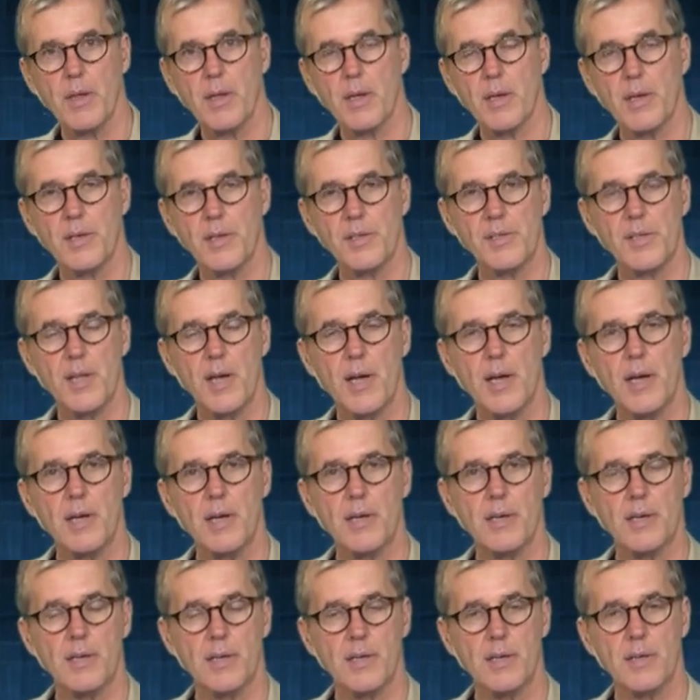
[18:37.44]
is
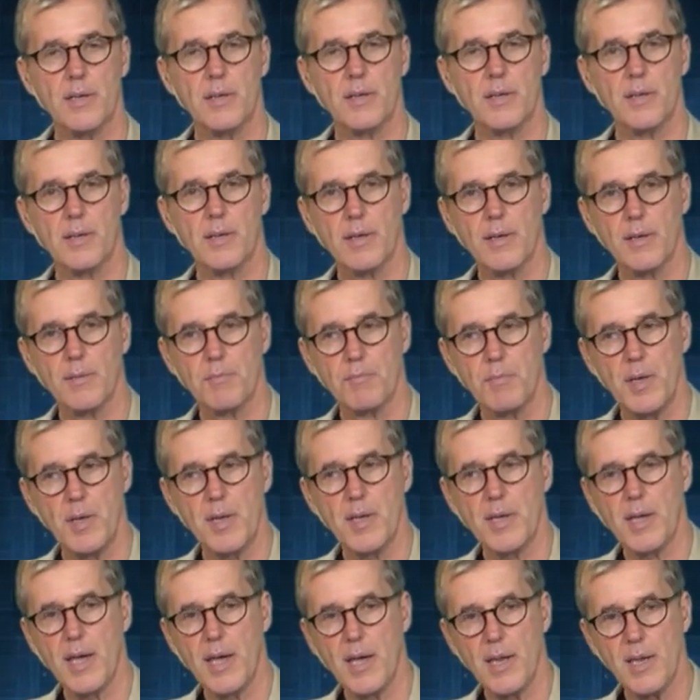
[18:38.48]
not
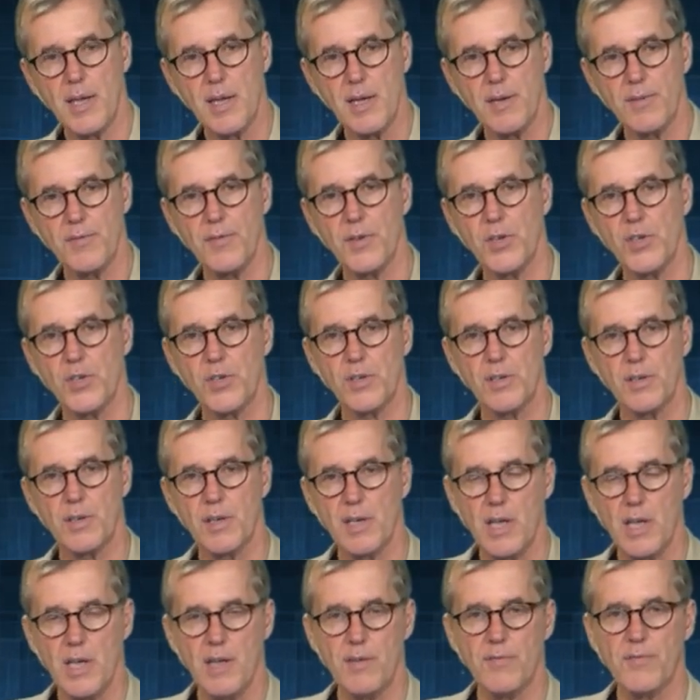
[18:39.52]
mitigating
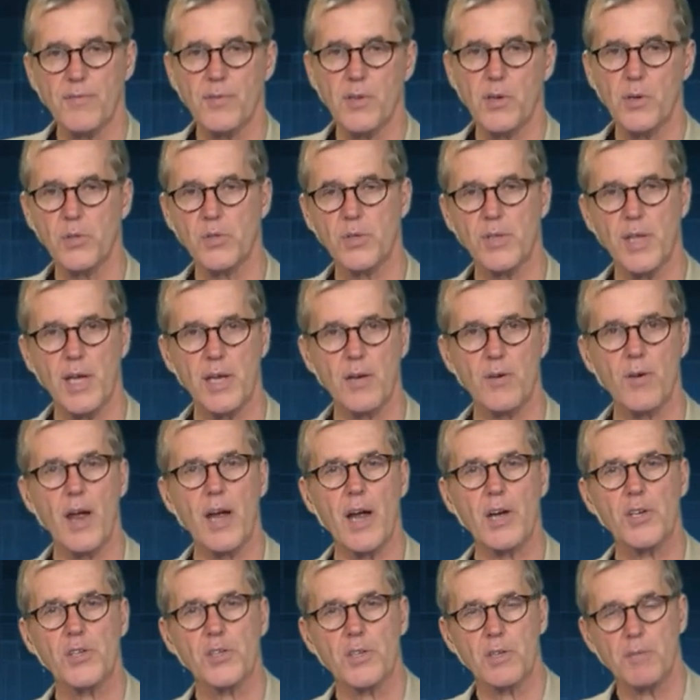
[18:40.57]
efficient heat flow, so that you're
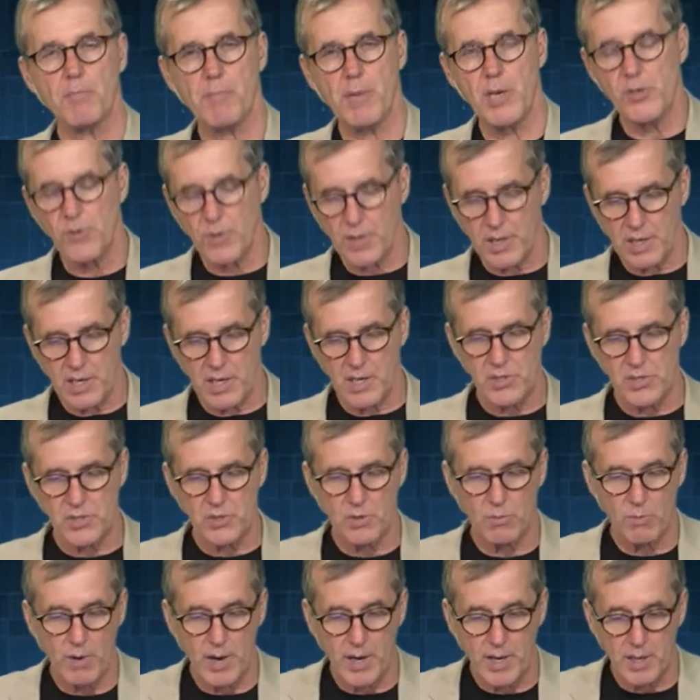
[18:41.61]
actually measuring a
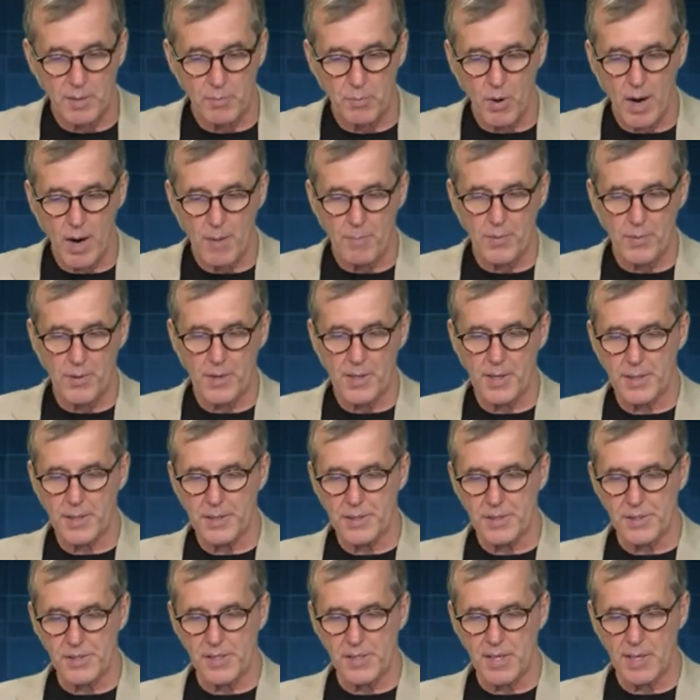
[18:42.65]
hysteretic property
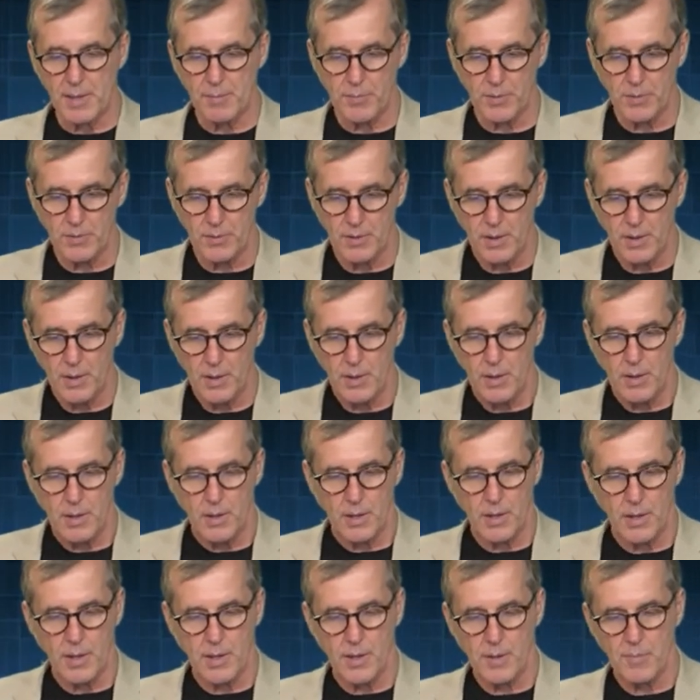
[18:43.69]
on the sample.
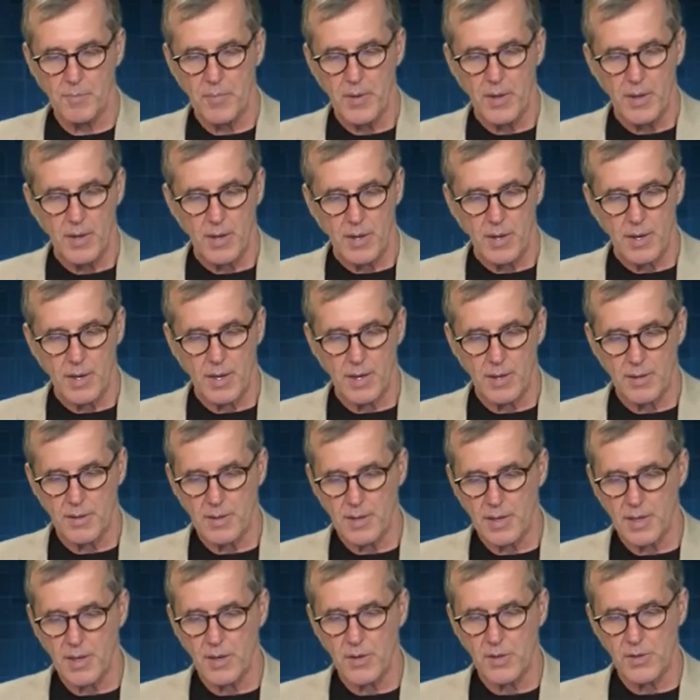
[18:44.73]

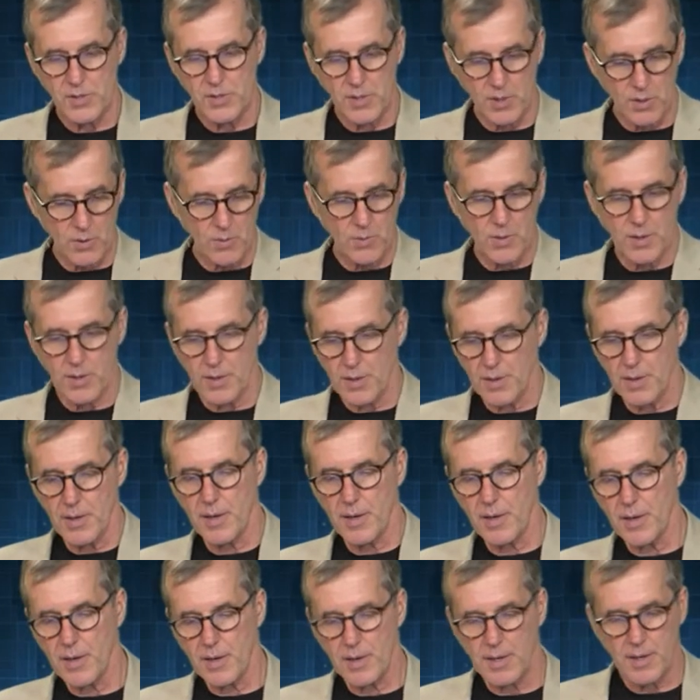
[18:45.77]
And so,
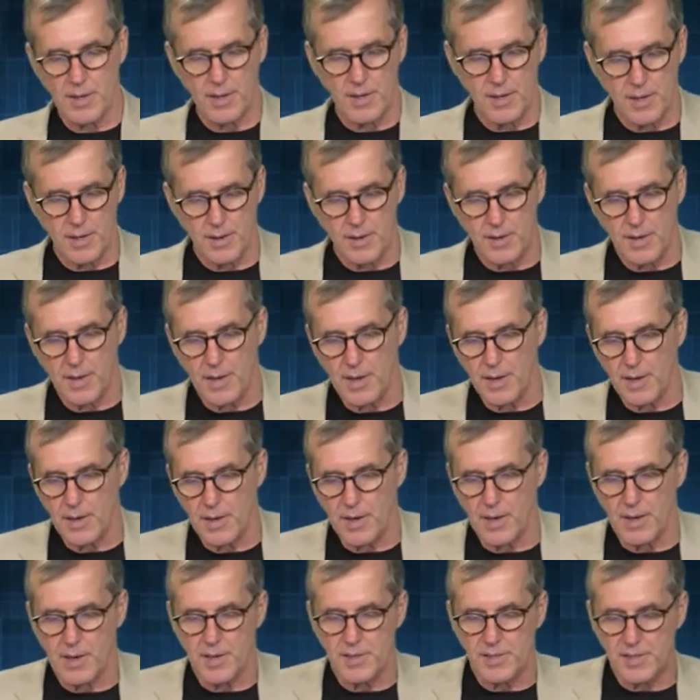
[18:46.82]

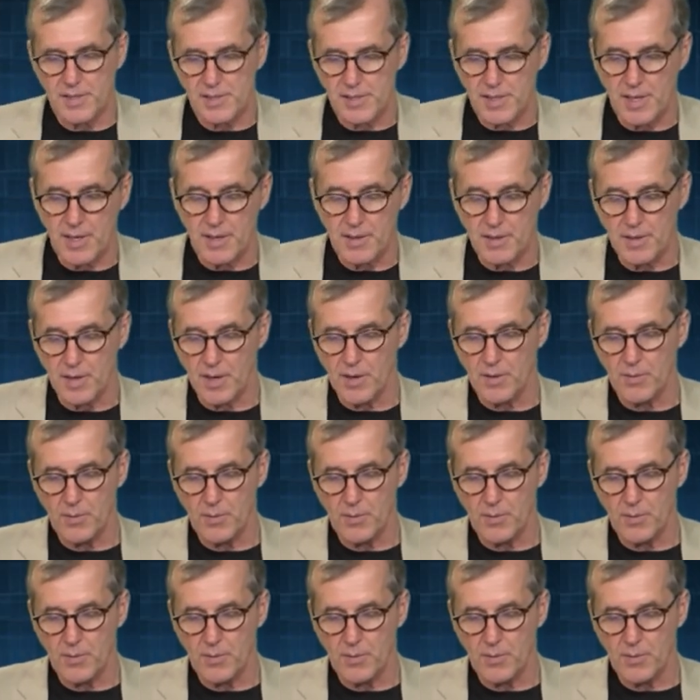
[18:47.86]
and as I said,